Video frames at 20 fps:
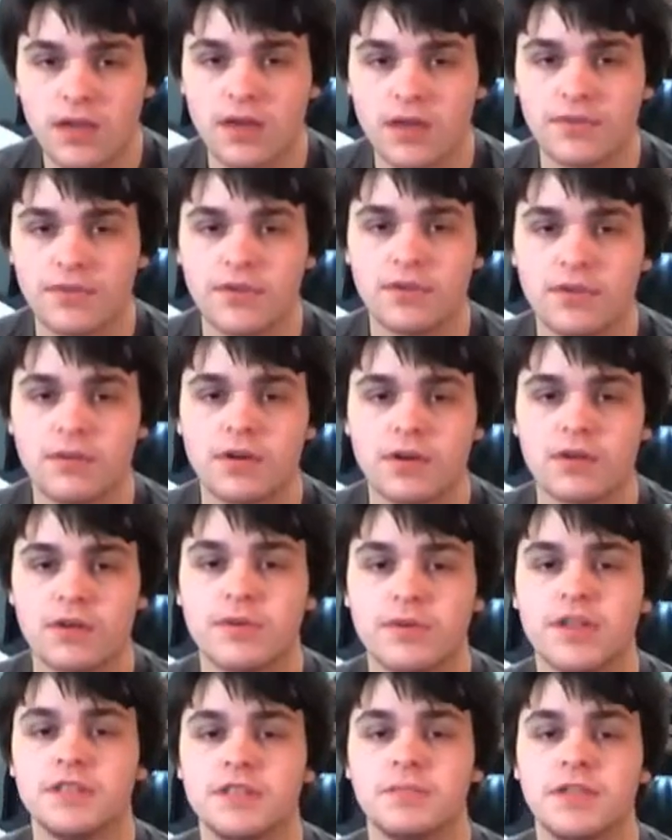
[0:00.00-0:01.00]
If you do want to
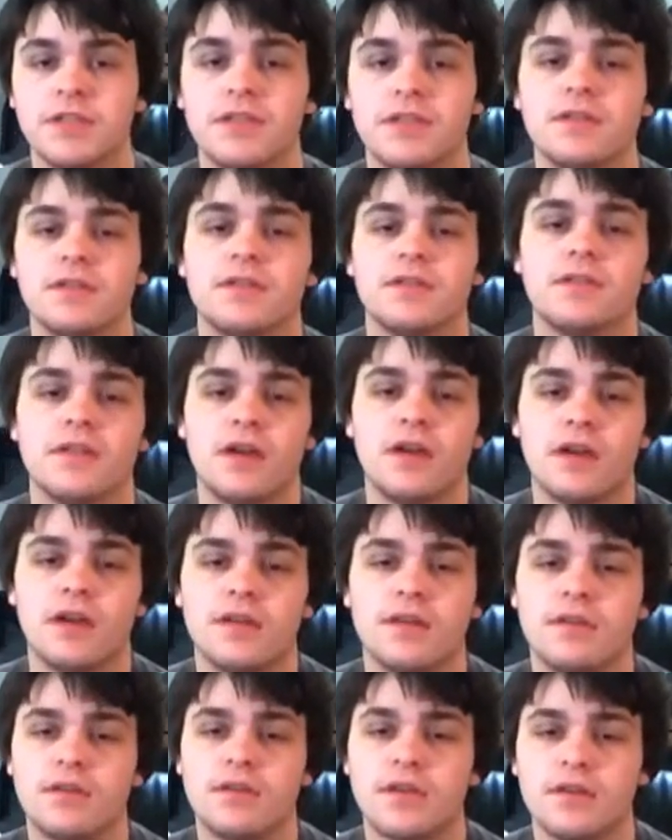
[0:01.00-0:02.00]
reach me,
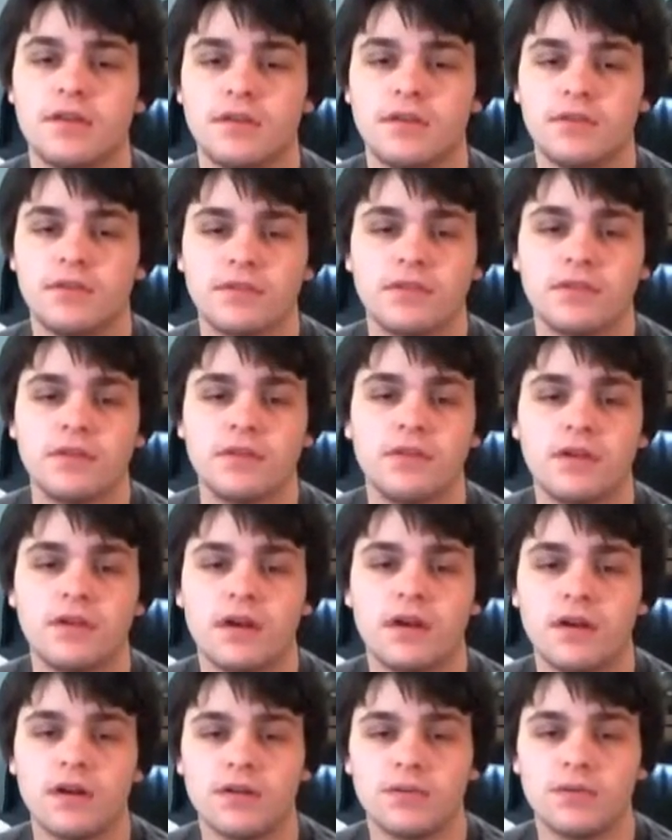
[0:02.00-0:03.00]
you can do so
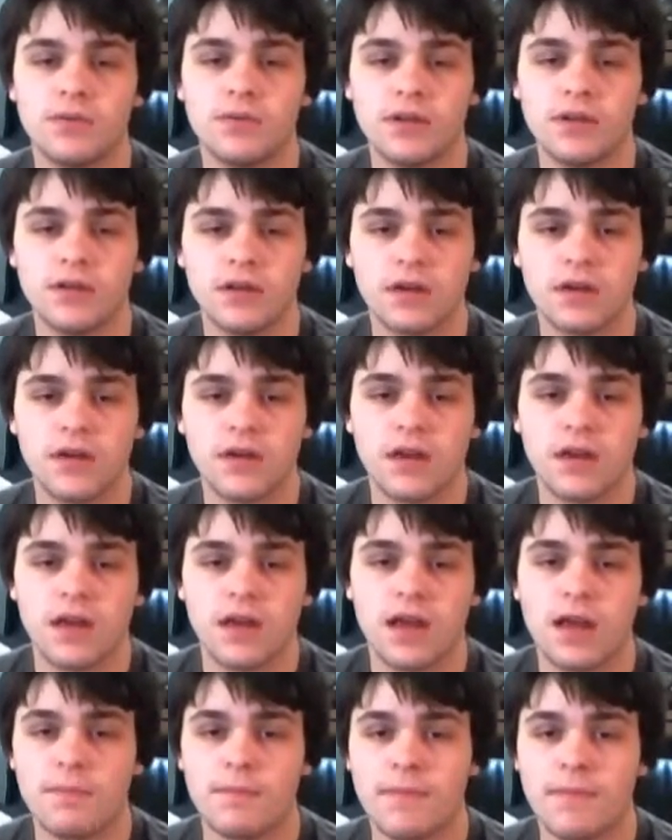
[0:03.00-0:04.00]
on Twitter
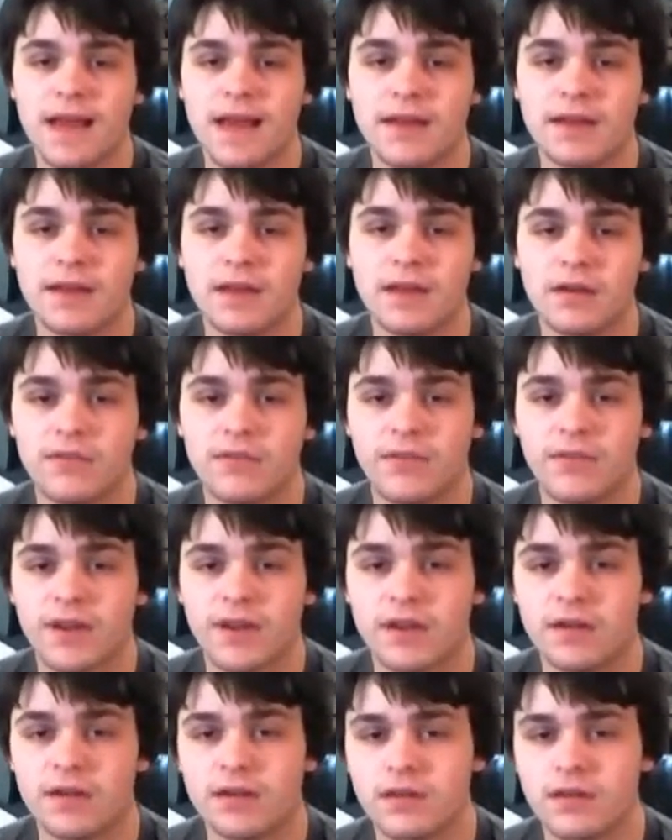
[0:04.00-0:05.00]
at
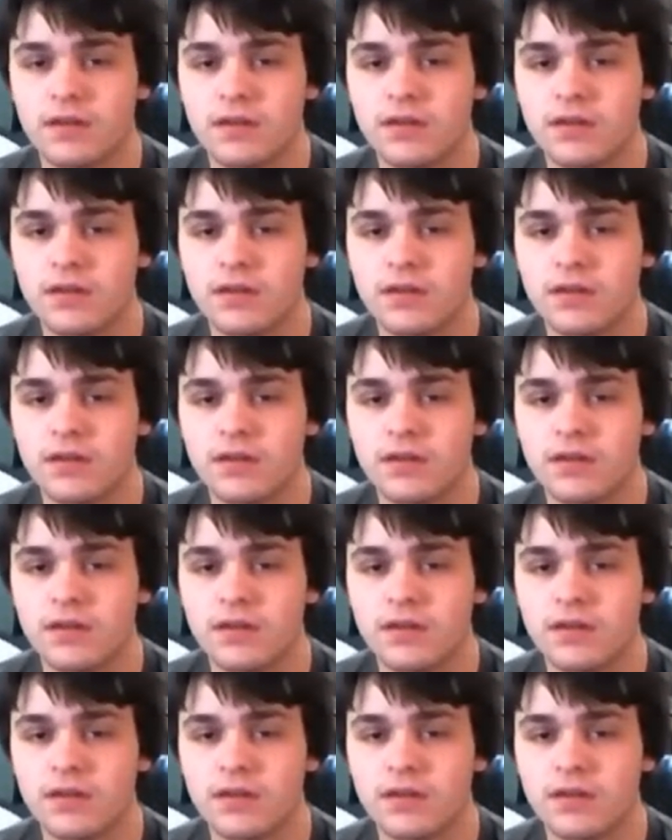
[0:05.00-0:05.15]
MadLFan.